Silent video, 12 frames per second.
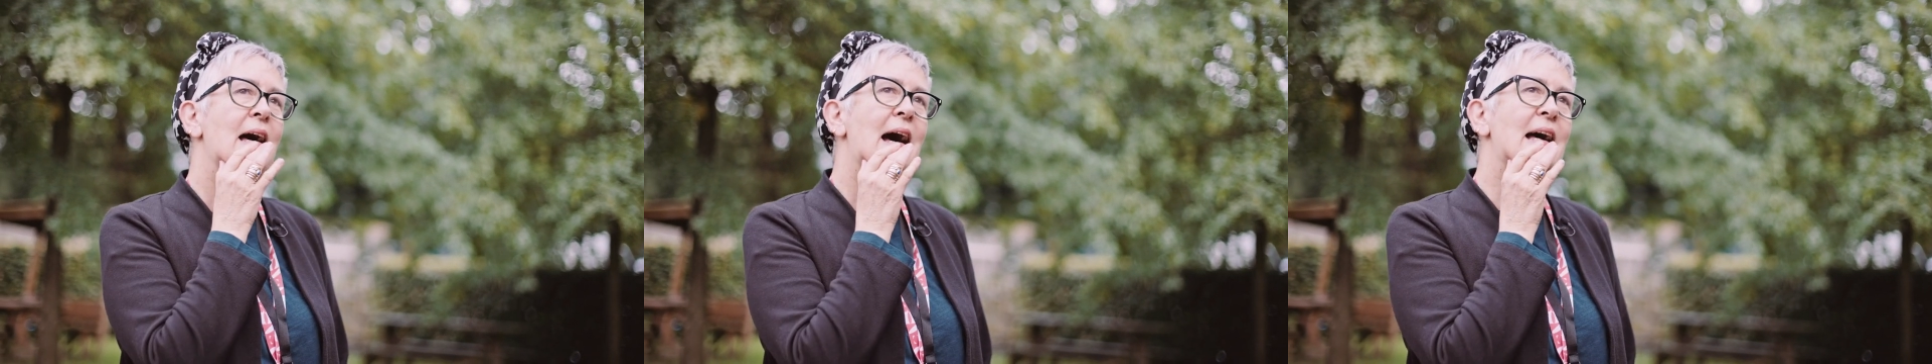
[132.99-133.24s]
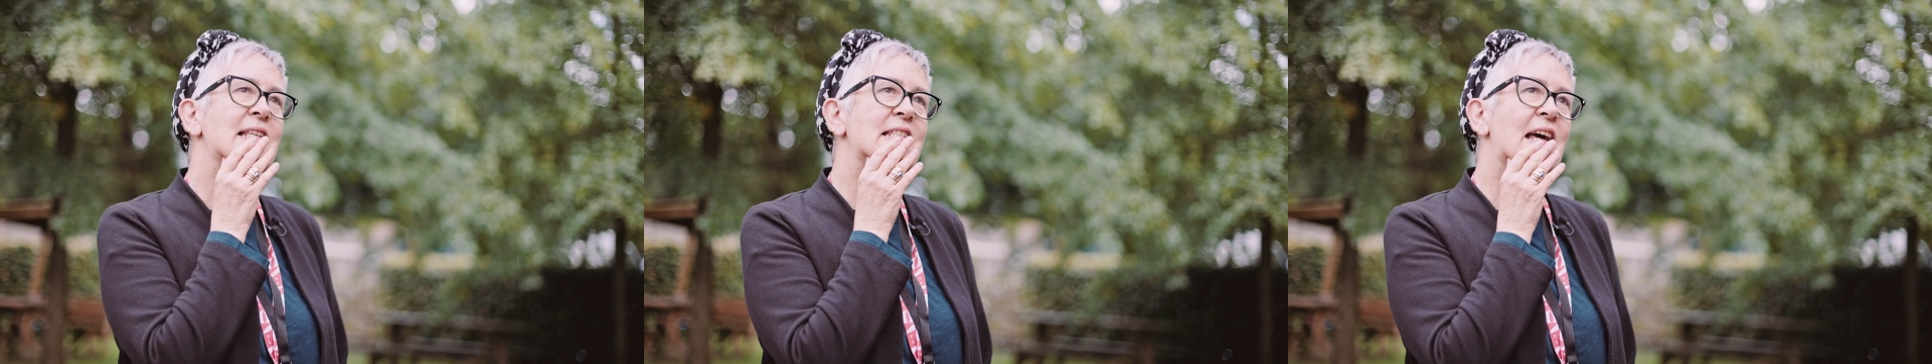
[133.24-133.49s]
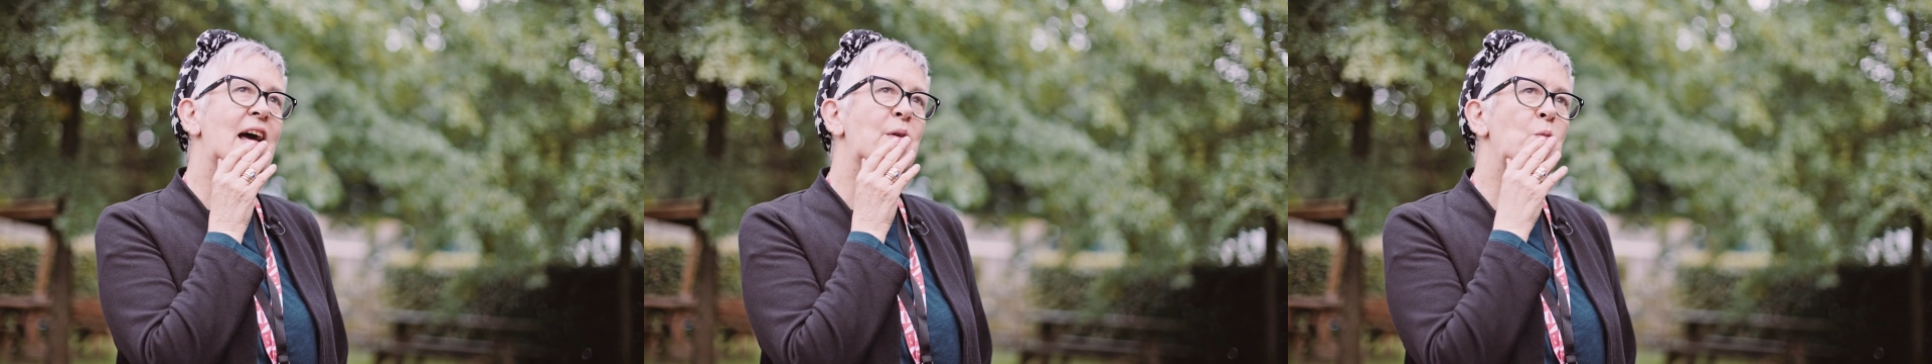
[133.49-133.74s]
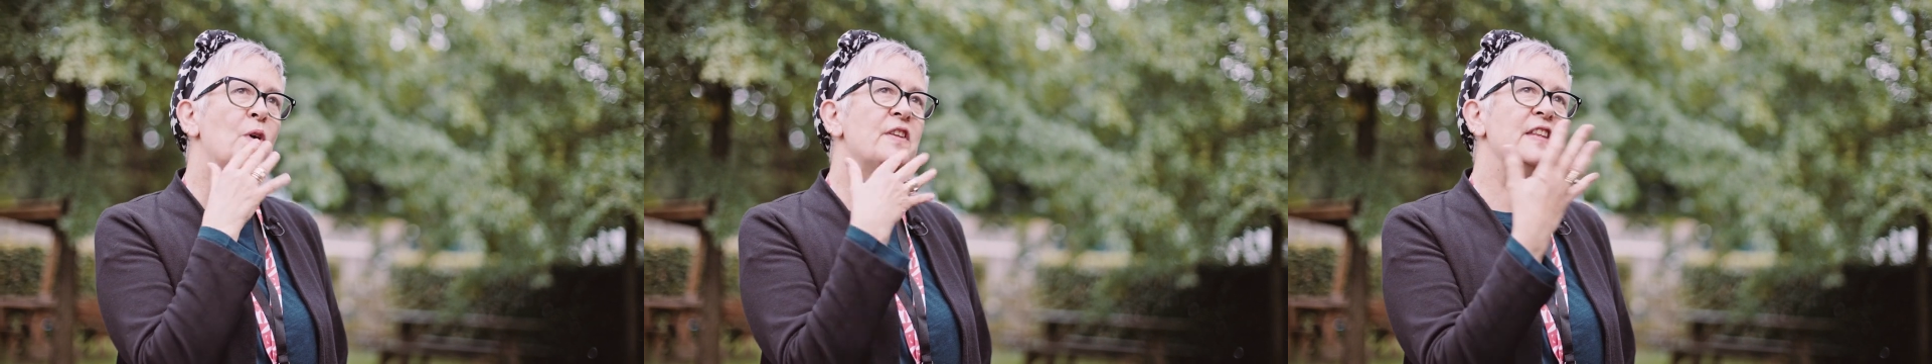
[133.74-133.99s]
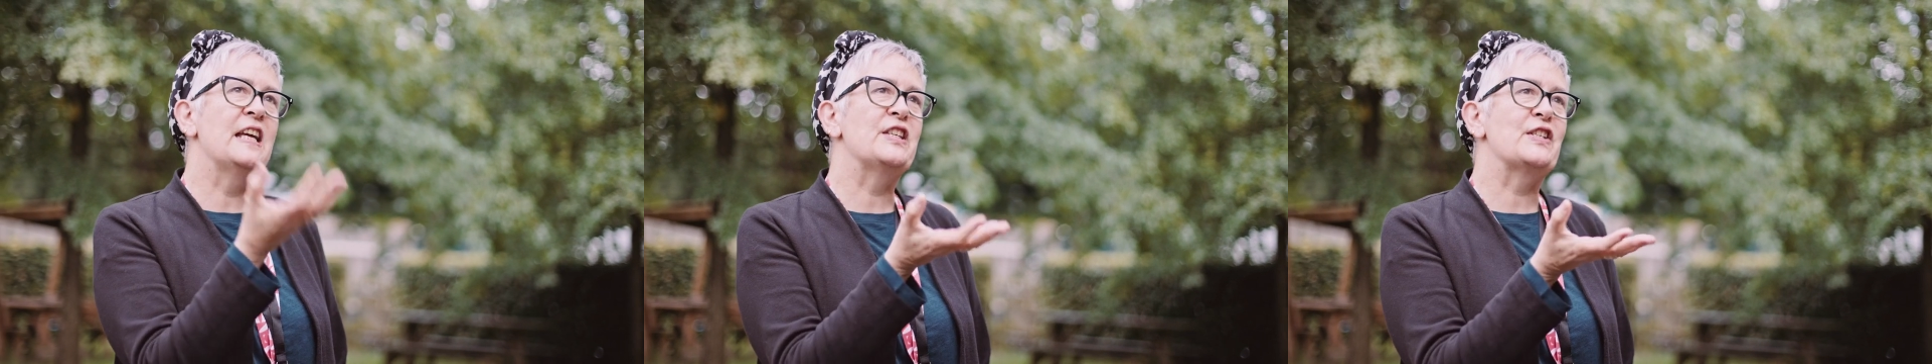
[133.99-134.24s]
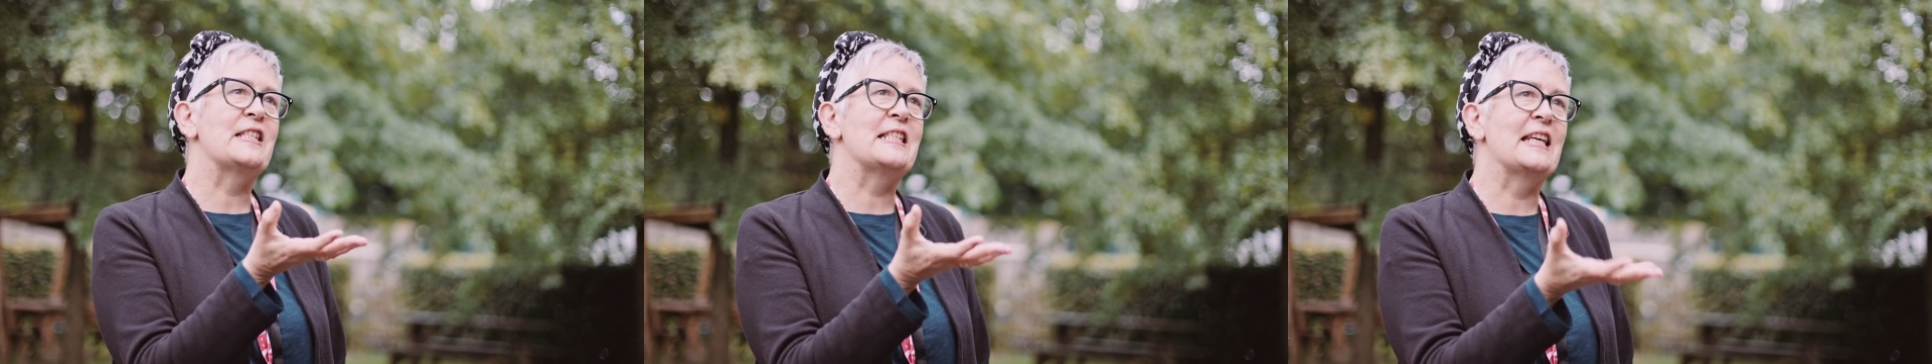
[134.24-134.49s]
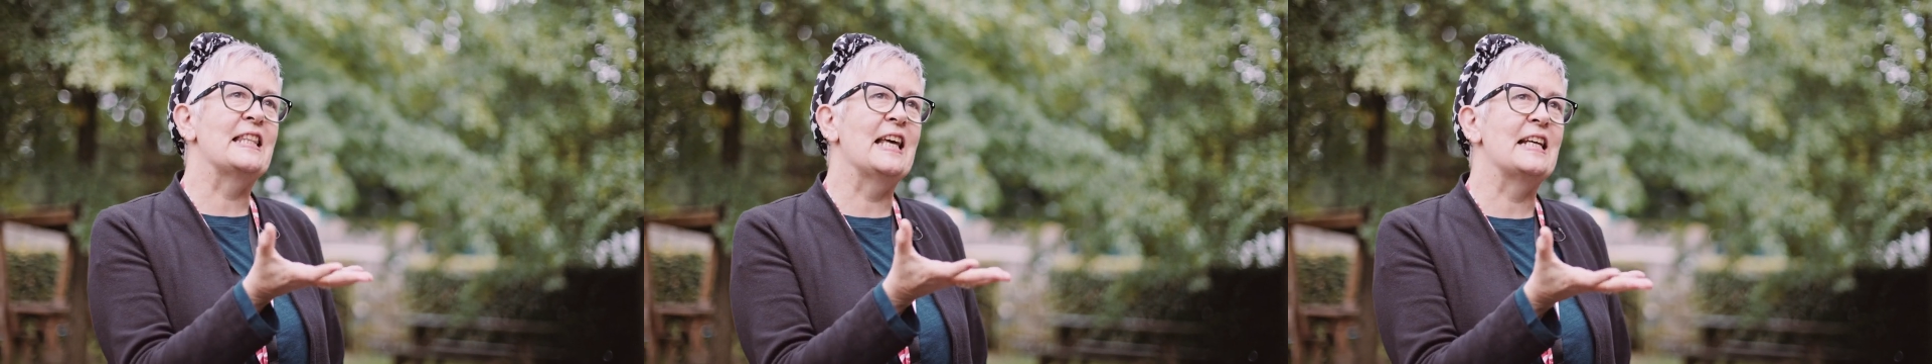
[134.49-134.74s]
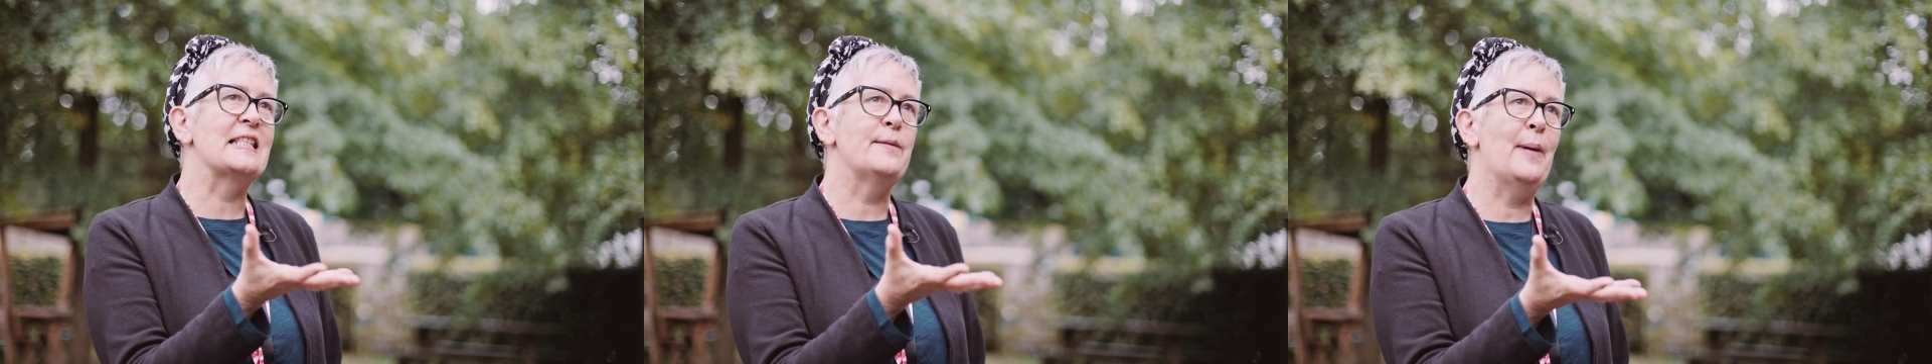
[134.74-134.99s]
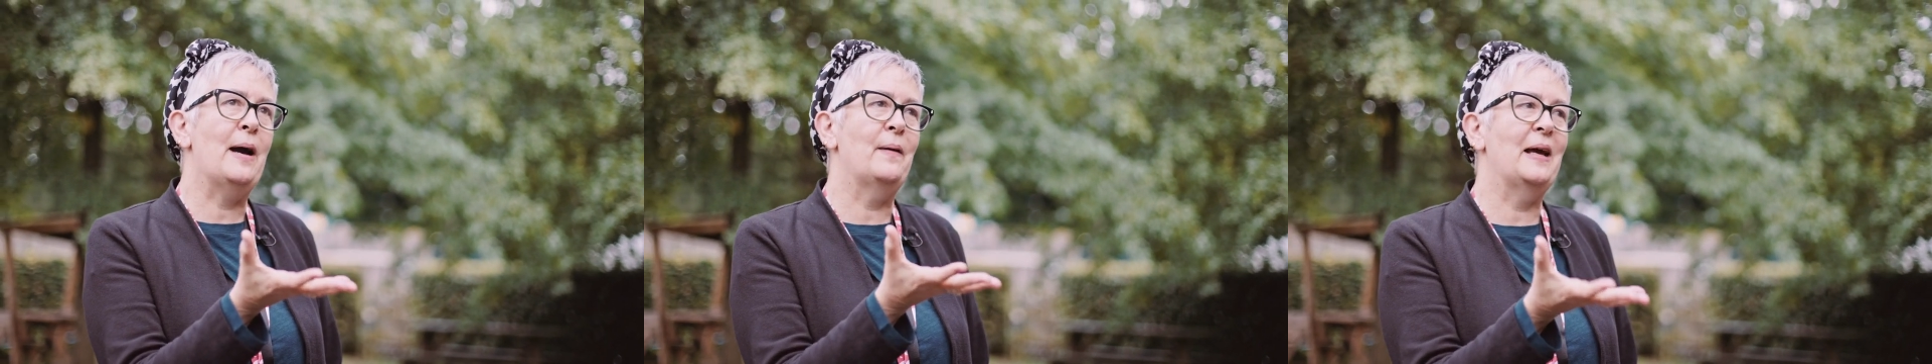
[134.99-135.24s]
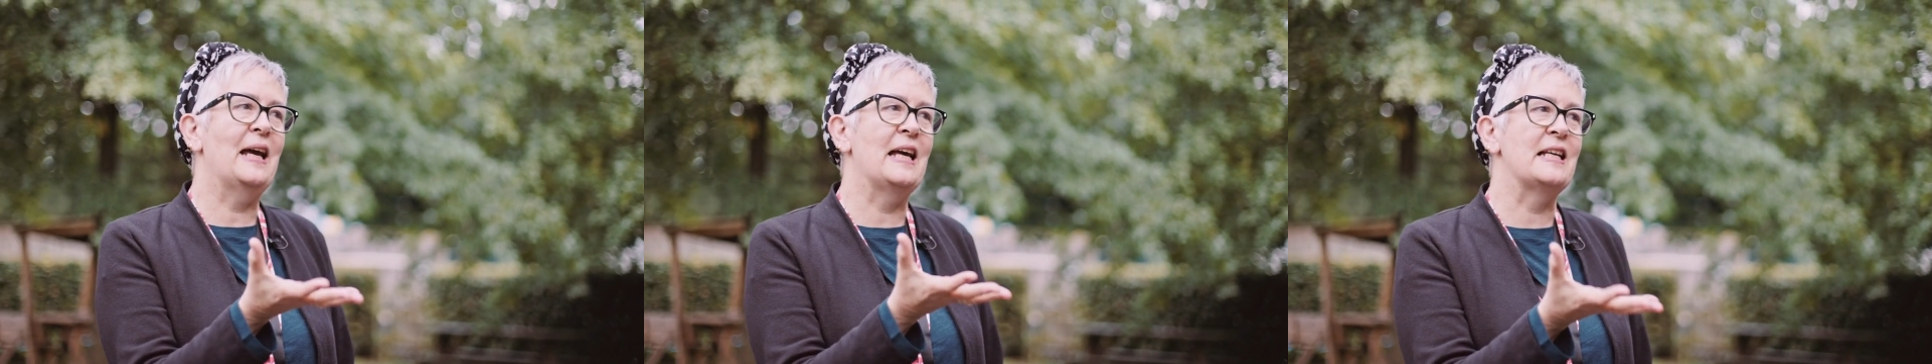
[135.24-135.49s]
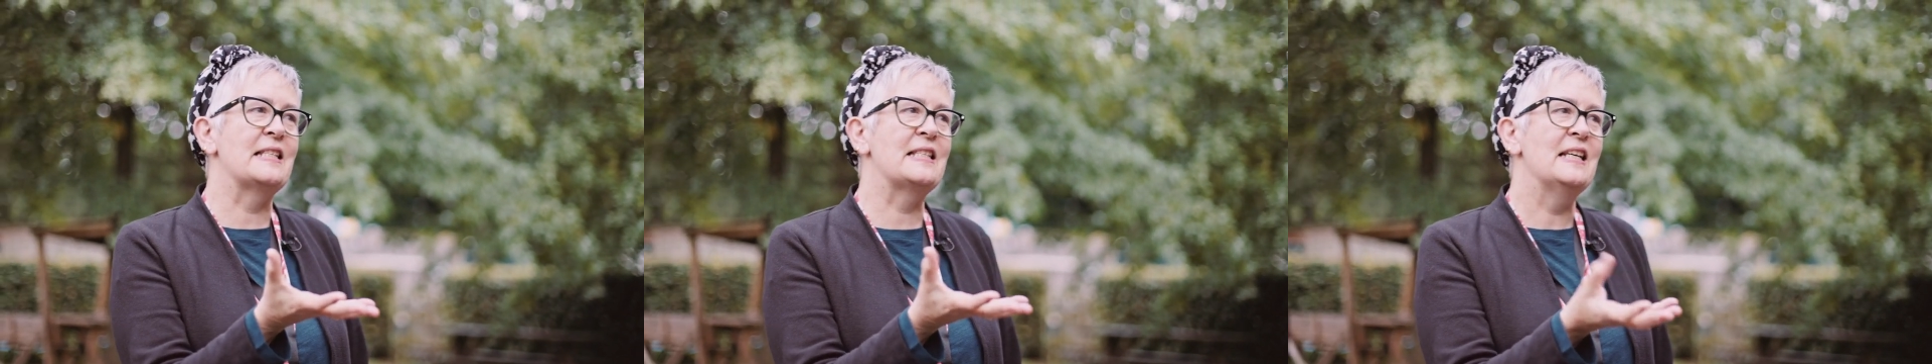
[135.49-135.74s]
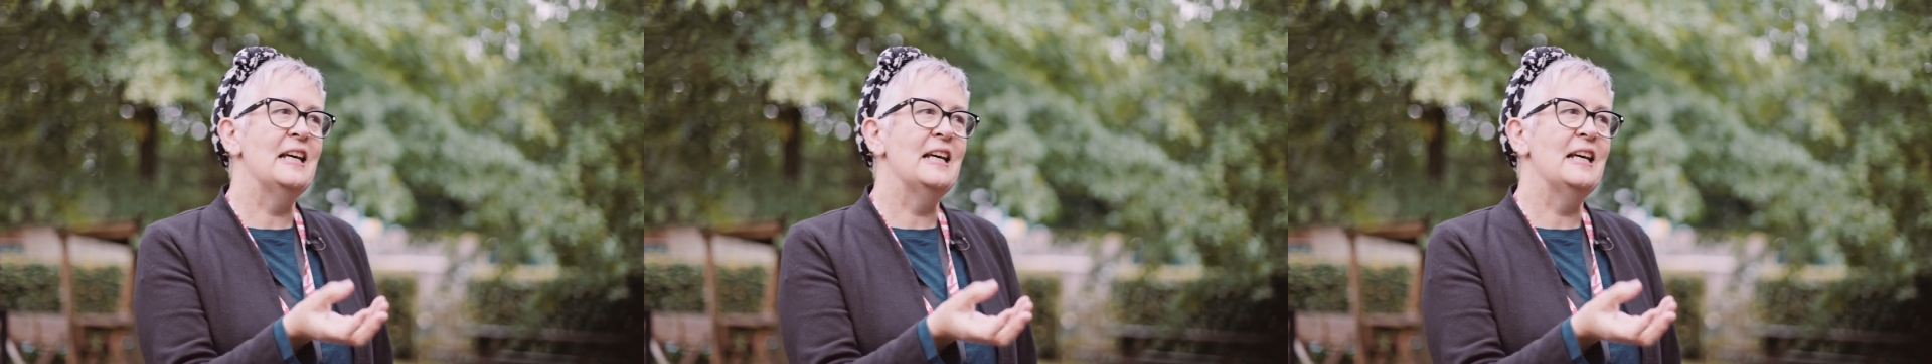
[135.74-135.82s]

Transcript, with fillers: And um, one of the interesting things about it is